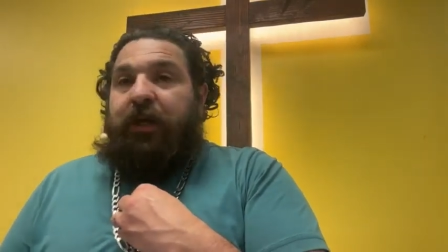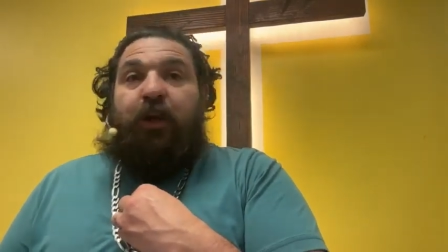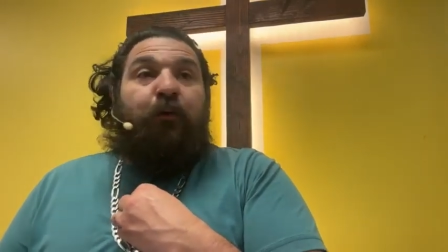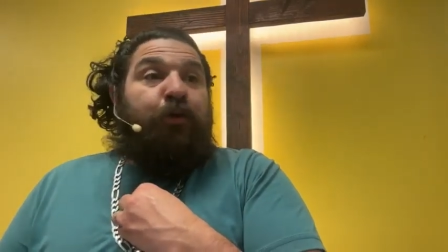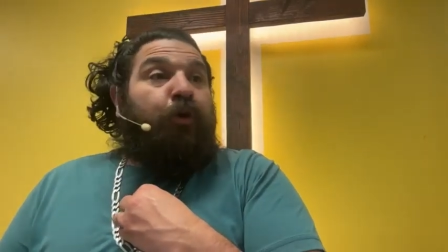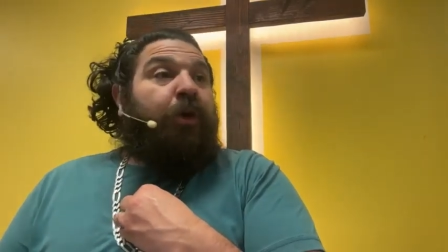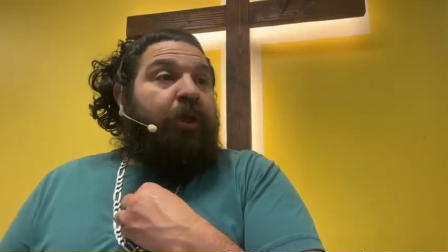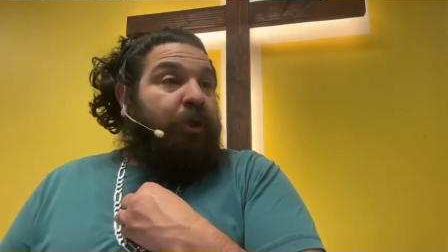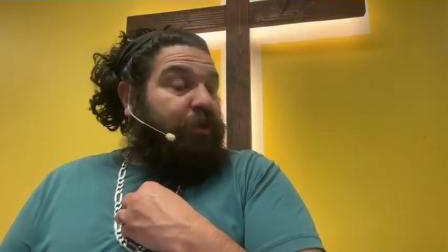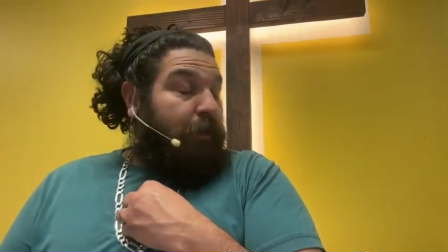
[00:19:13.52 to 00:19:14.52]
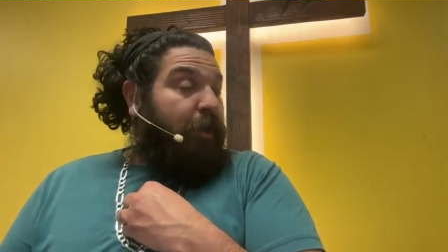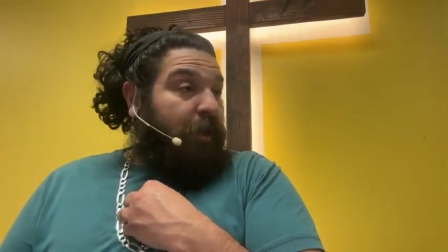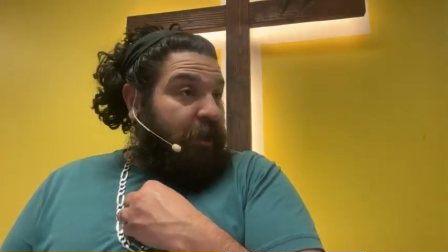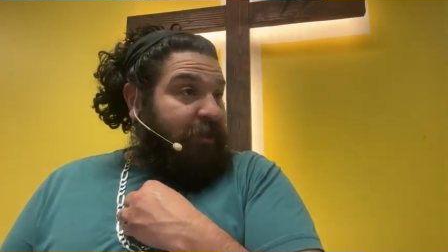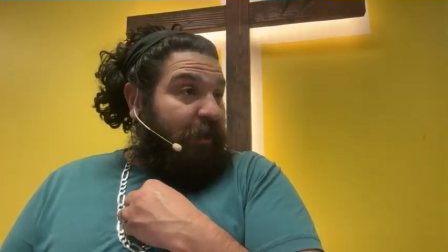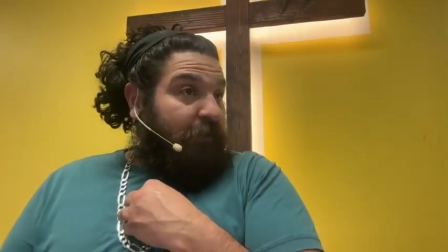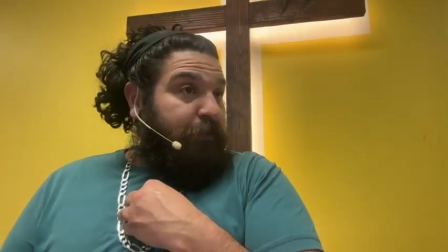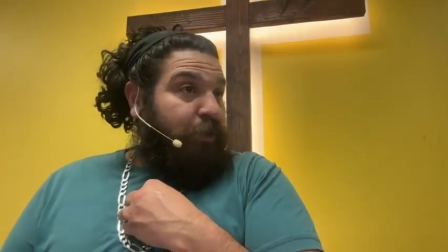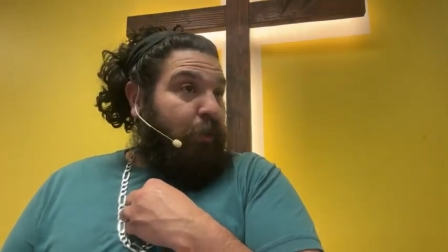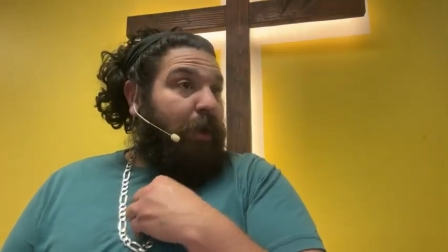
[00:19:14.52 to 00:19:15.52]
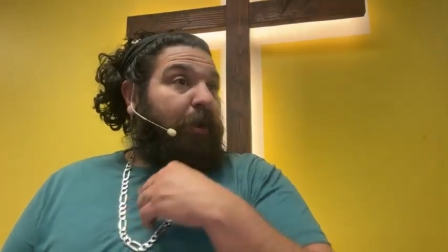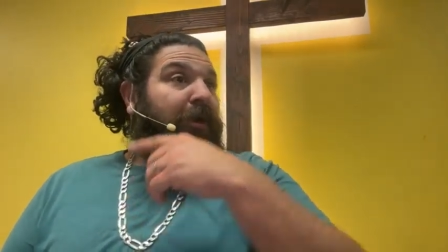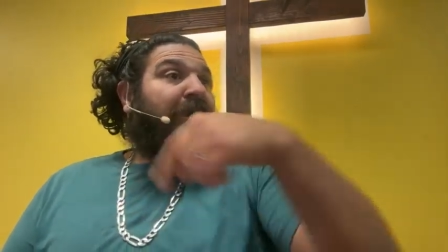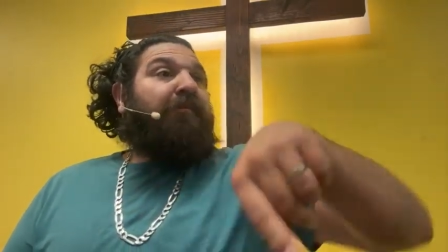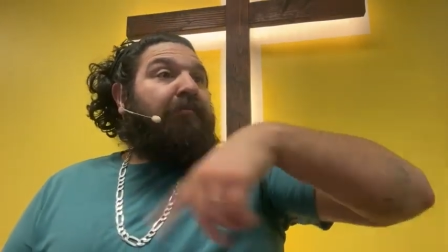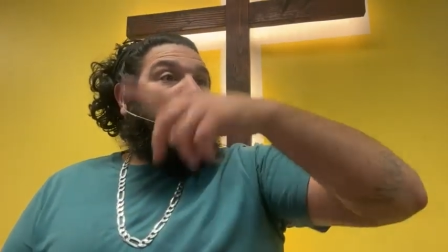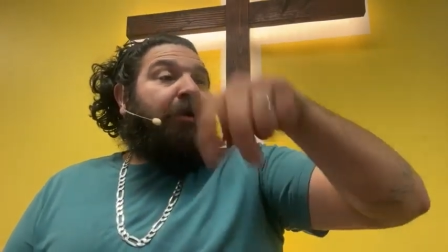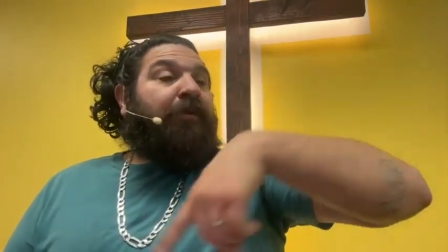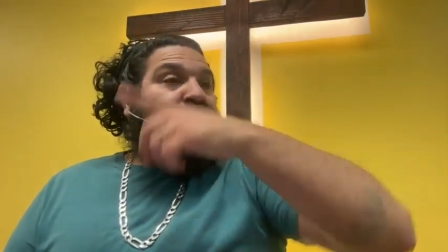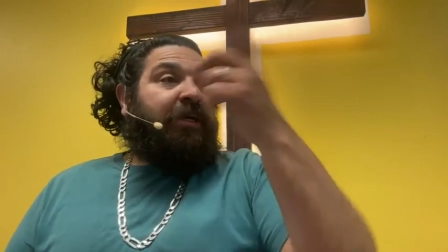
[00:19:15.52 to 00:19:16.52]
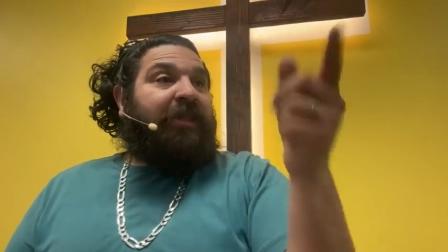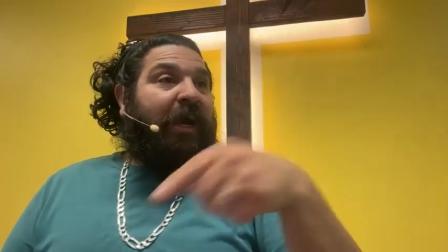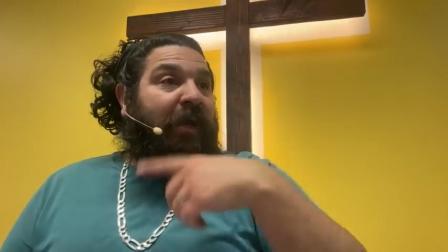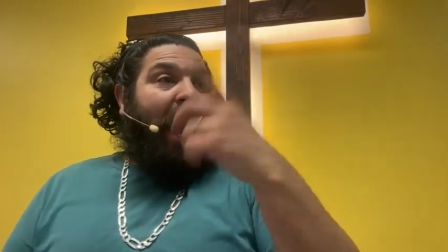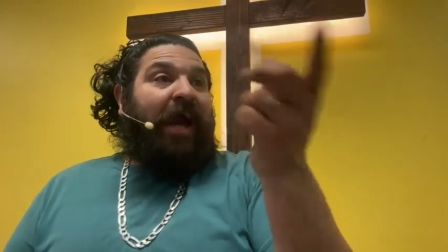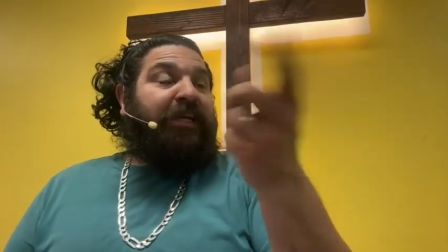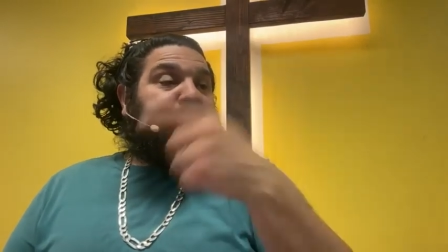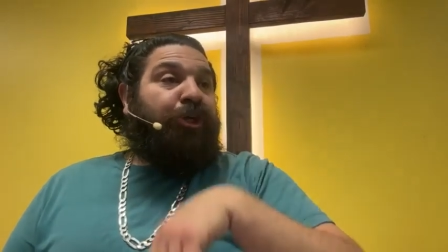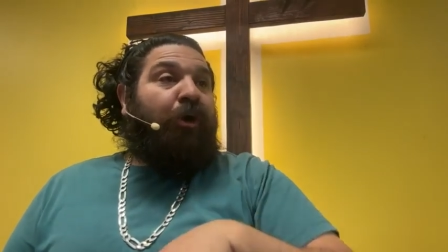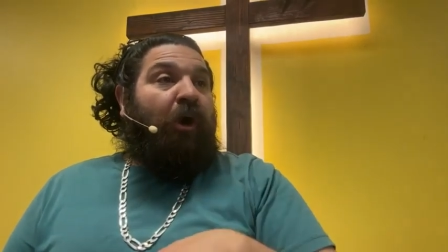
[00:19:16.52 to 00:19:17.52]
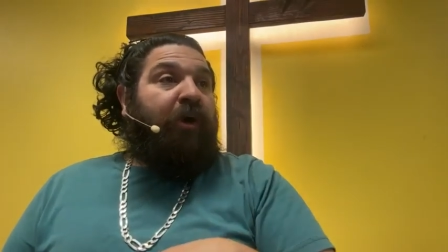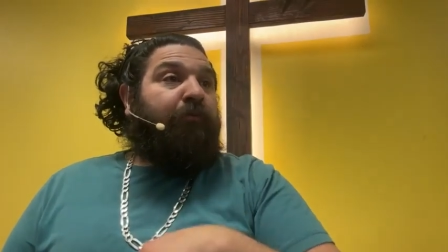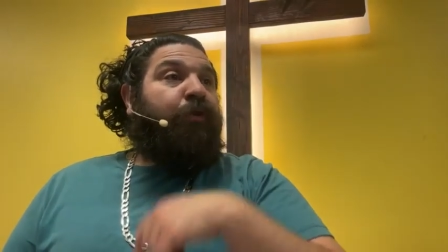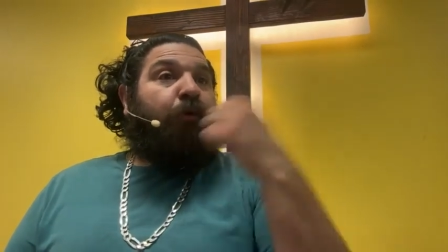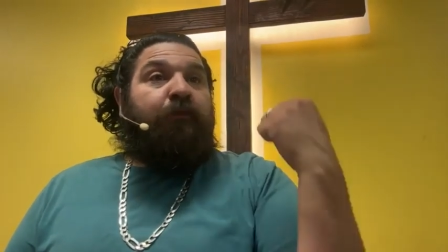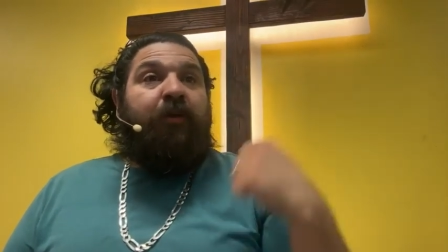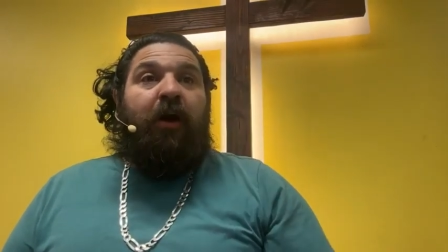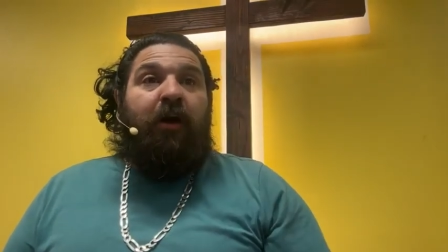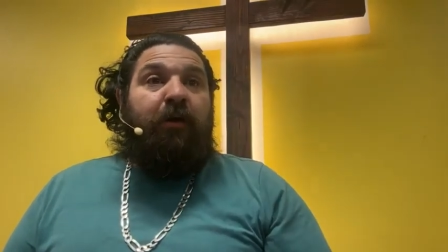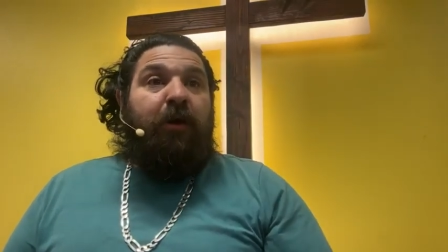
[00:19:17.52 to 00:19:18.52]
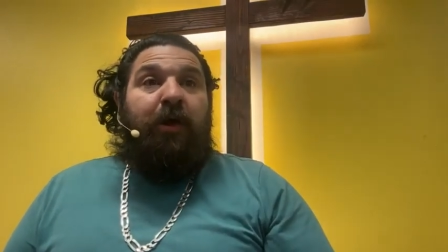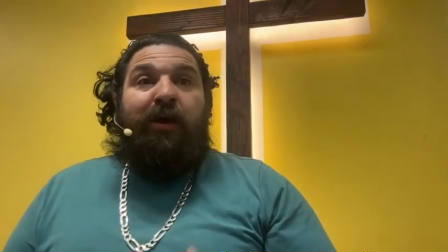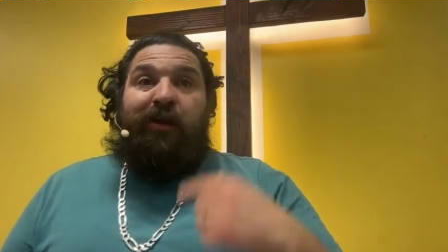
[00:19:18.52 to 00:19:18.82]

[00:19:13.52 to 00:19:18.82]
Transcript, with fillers: You know, if you hook, yourself, you hook yourself up to a blood machine that can act as your heart and remove your heart,